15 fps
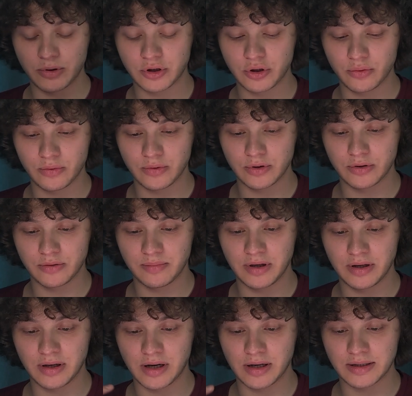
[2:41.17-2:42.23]
which you want to
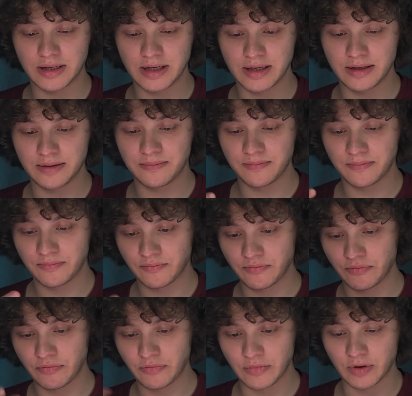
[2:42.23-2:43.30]
be logged in.
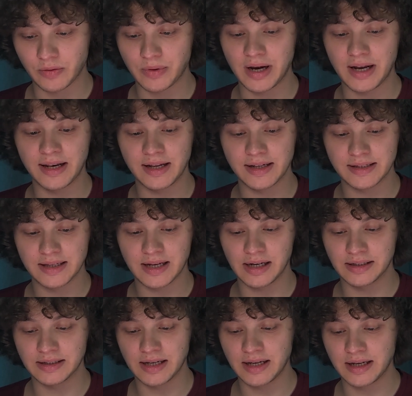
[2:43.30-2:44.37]
Great, it's
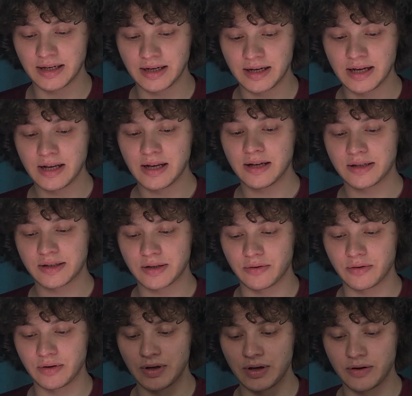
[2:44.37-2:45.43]
logged in.
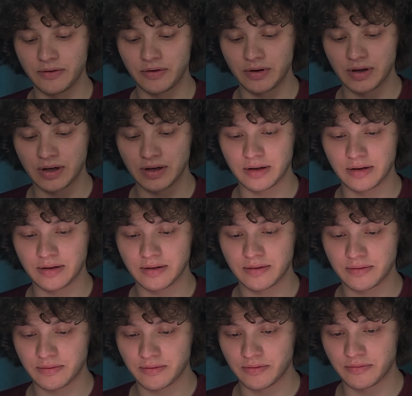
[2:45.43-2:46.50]
So here you can
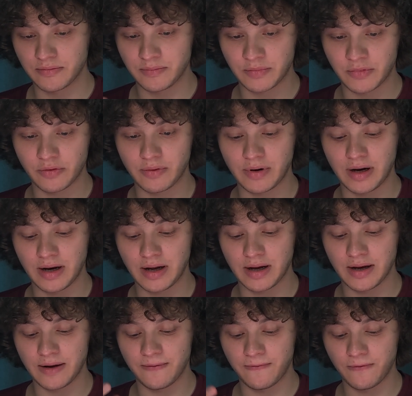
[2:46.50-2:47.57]
create
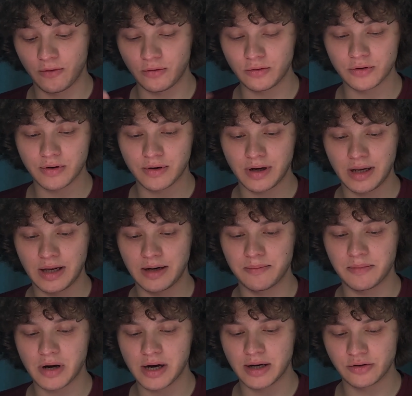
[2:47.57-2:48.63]
a folder in
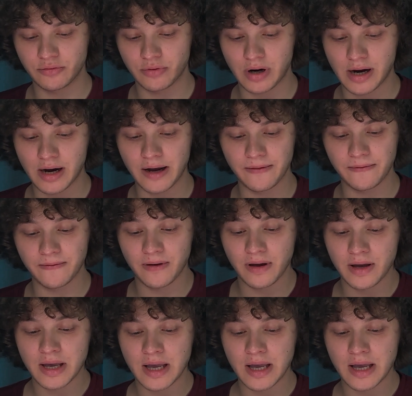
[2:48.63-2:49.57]
my drive.